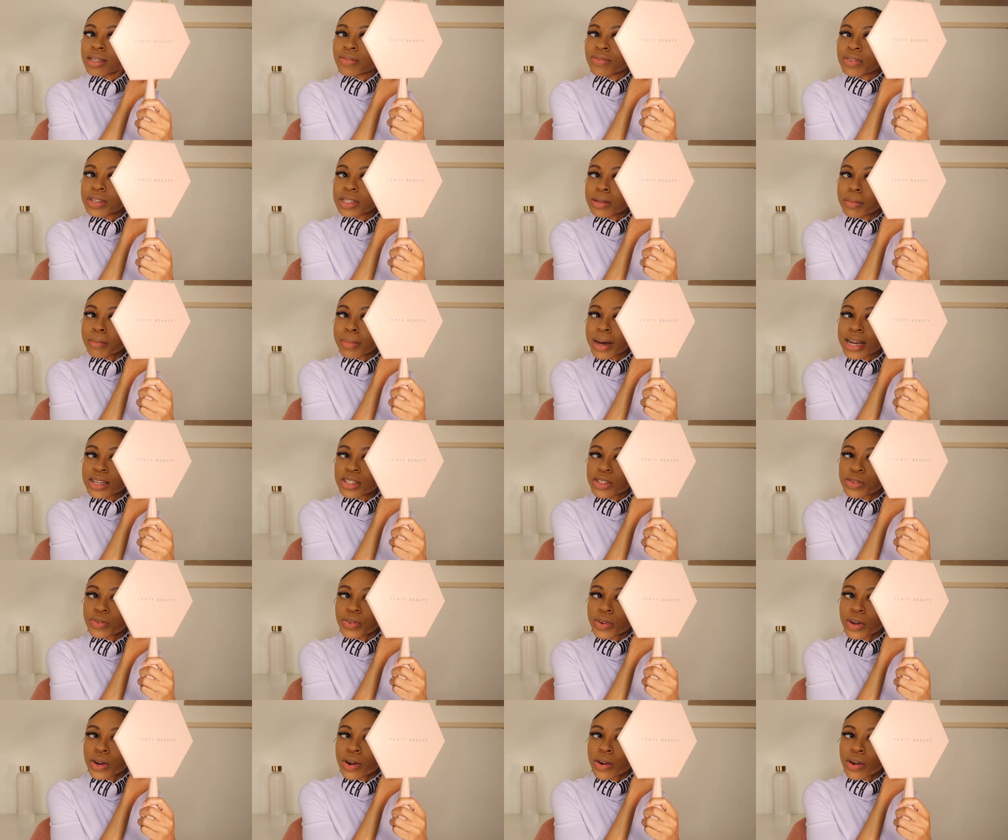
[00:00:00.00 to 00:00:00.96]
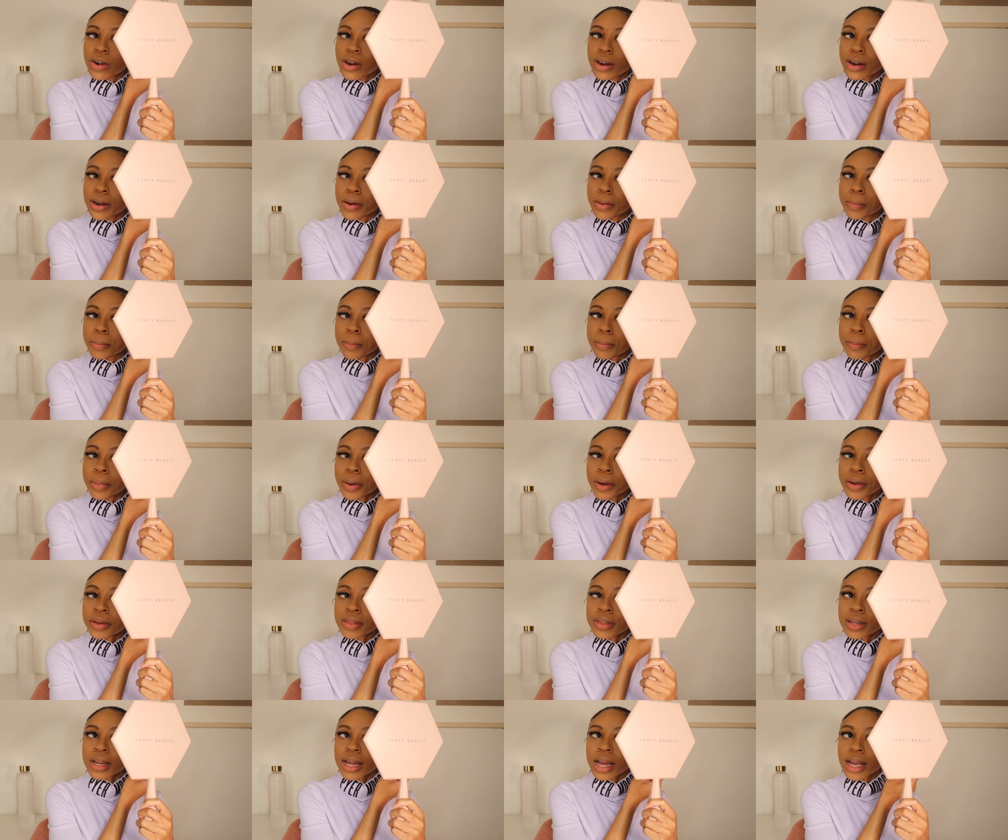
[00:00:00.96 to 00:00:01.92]
to visit Maja for her
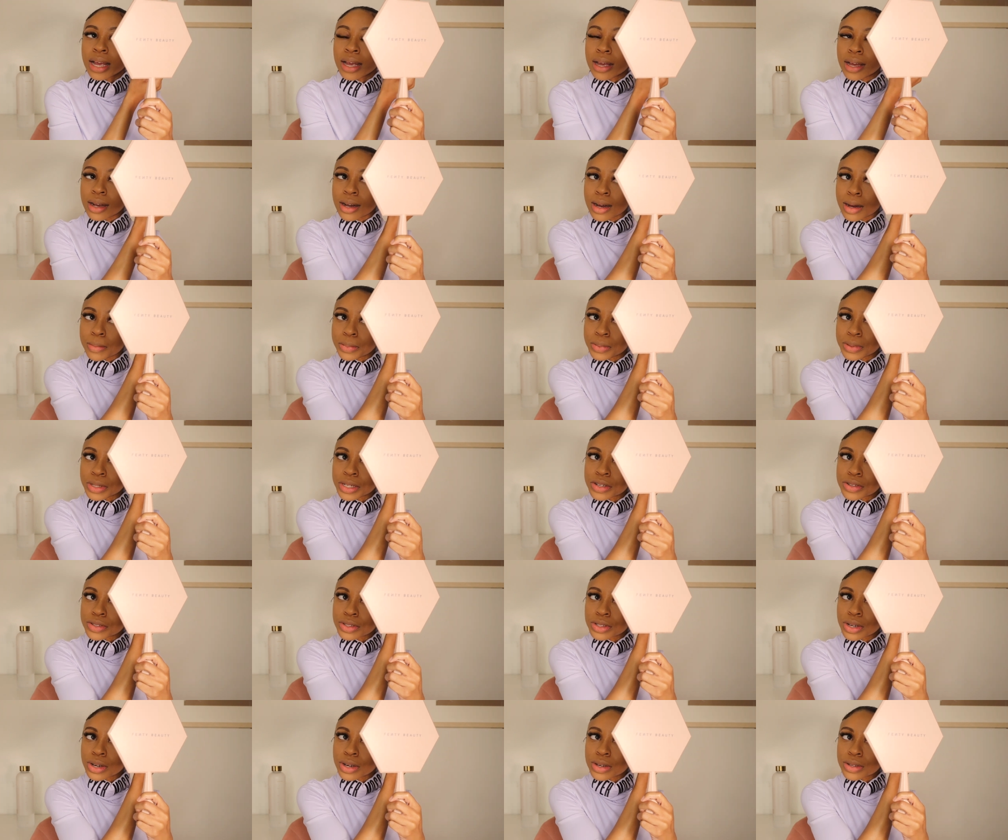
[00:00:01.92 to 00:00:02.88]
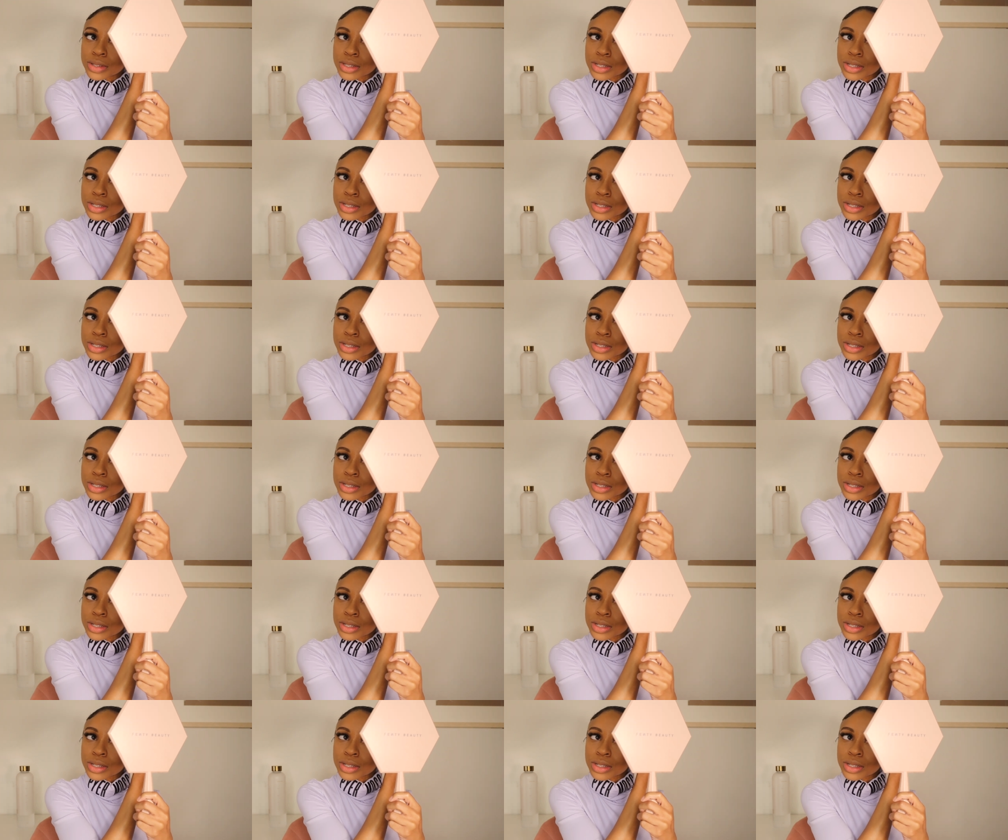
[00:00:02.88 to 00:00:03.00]
birthday a couple years ago.